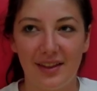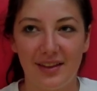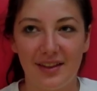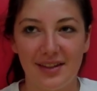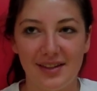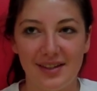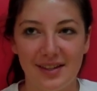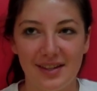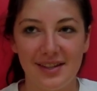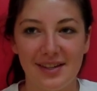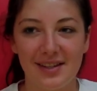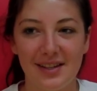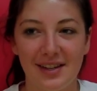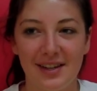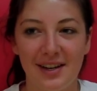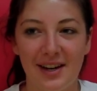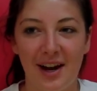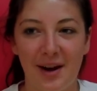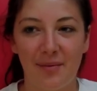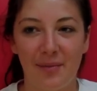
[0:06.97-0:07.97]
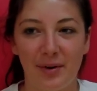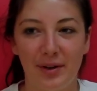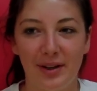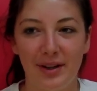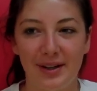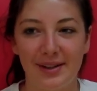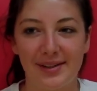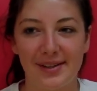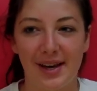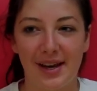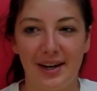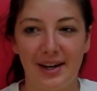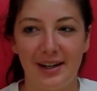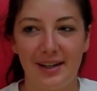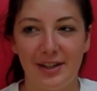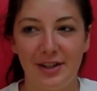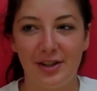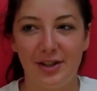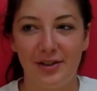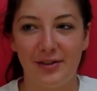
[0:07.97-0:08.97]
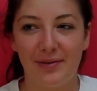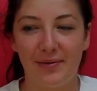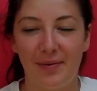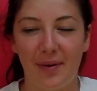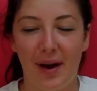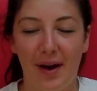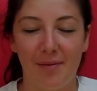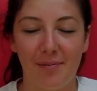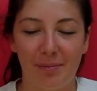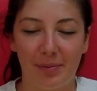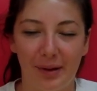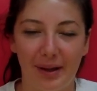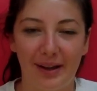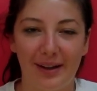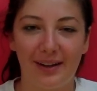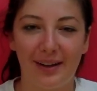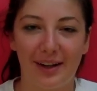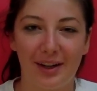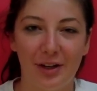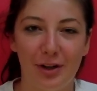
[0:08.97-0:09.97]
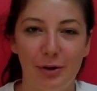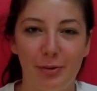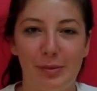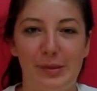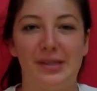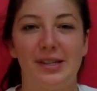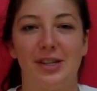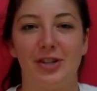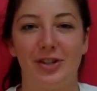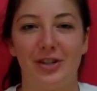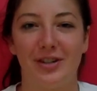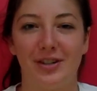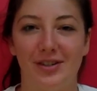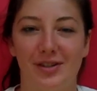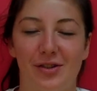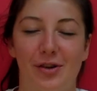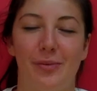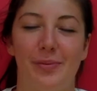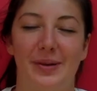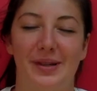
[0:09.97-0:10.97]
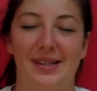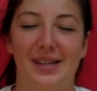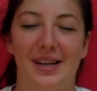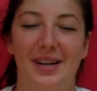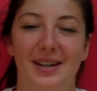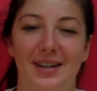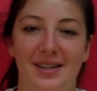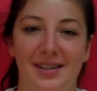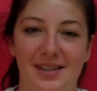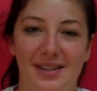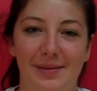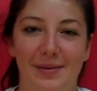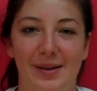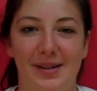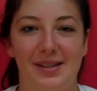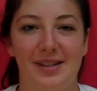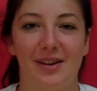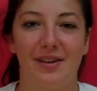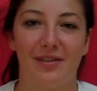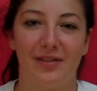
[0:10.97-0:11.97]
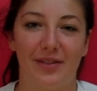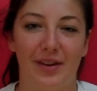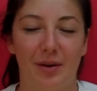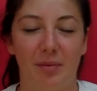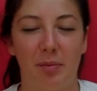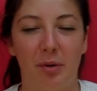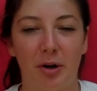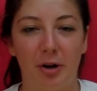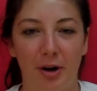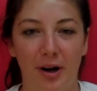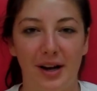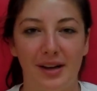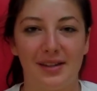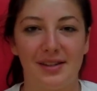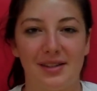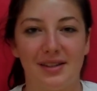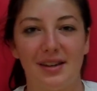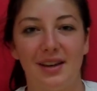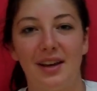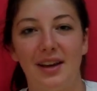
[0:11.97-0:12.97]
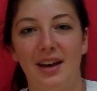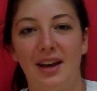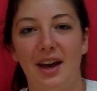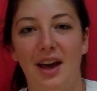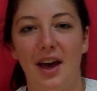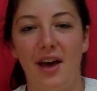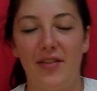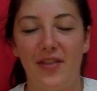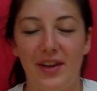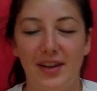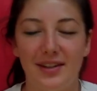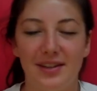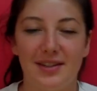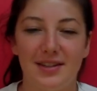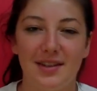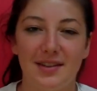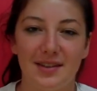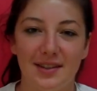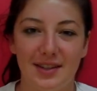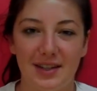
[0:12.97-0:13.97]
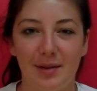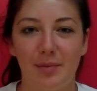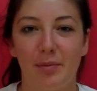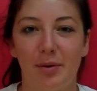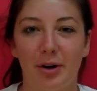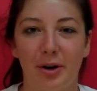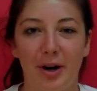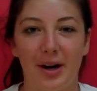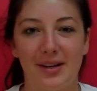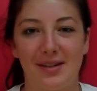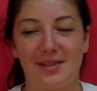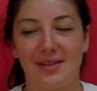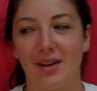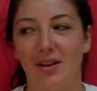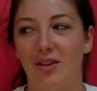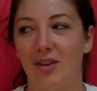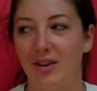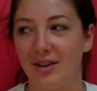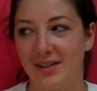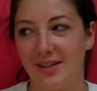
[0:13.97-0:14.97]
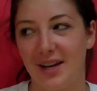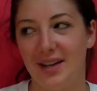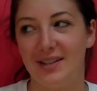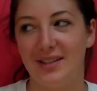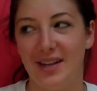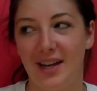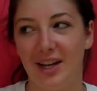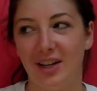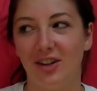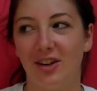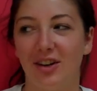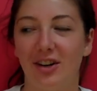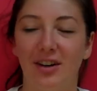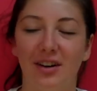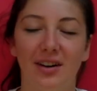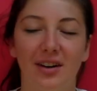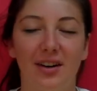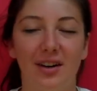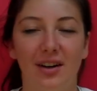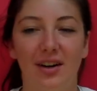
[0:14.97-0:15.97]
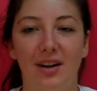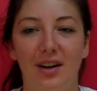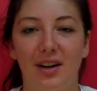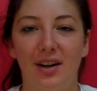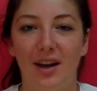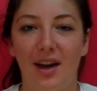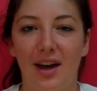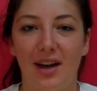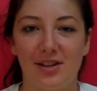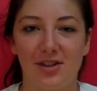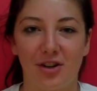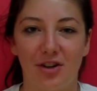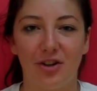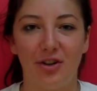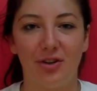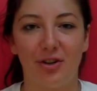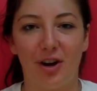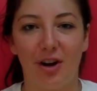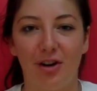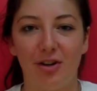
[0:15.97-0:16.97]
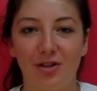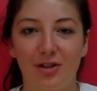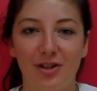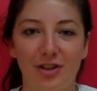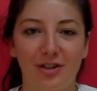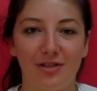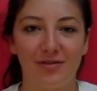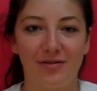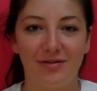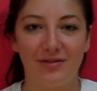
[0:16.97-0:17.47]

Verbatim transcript: This season, I'm really excited. I'm playing like a new position, so I'm excited to see myself like progress, and then see the team progress alongside Taylor as our new coach.